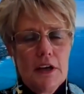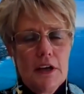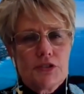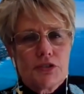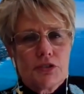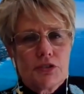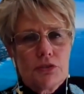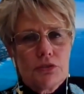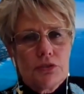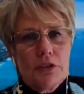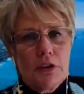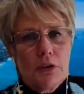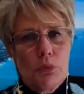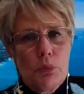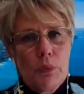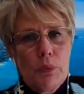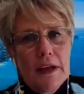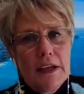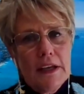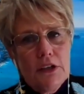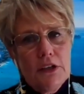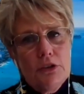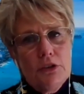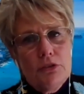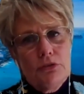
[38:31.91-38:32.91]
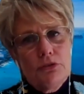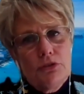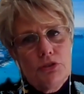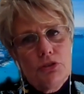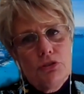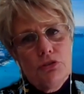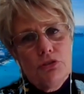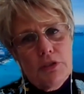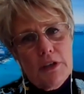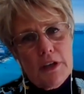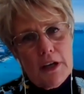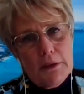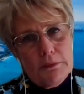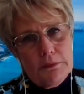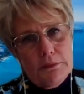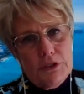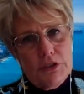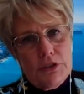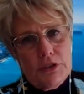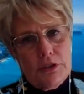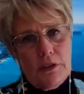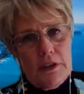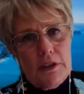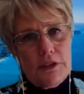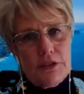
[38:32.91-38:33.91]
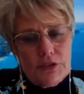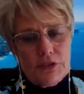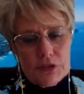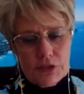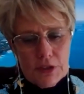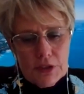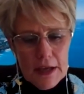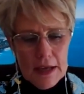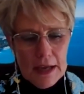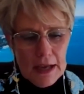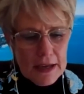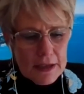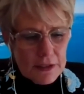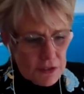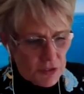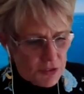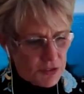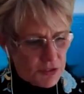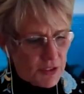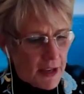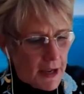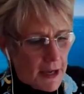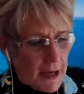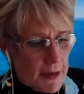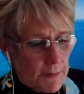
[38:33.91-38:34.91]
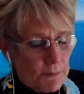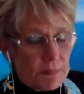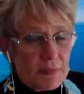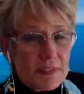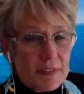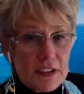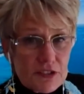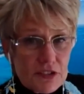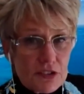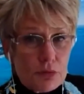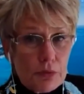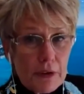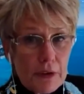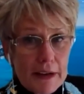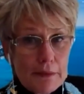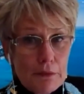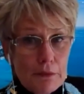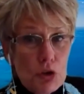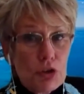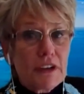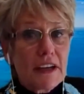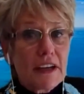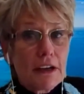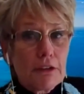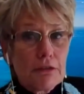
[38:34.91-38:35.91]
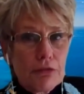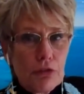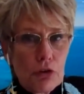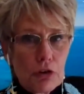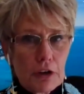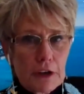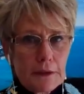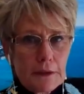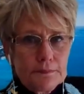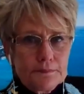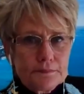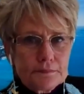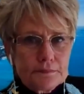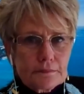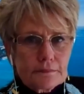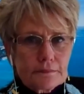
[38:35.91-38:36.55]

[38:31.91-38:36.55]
so that when you do come to us and say, this is what I'm looking for,